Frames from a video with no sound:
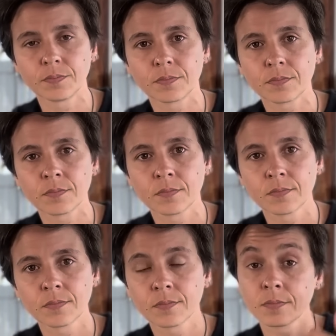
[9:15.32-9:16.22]

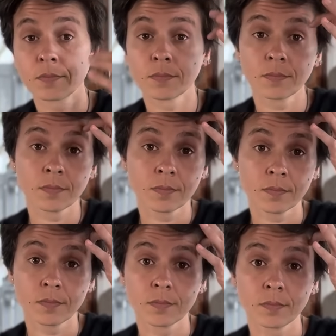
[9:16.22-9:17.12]

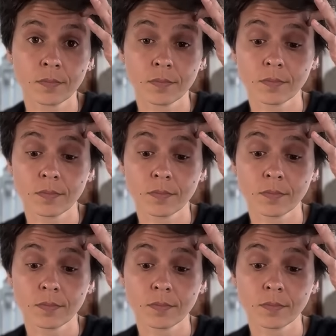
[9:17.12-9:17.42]
(silence)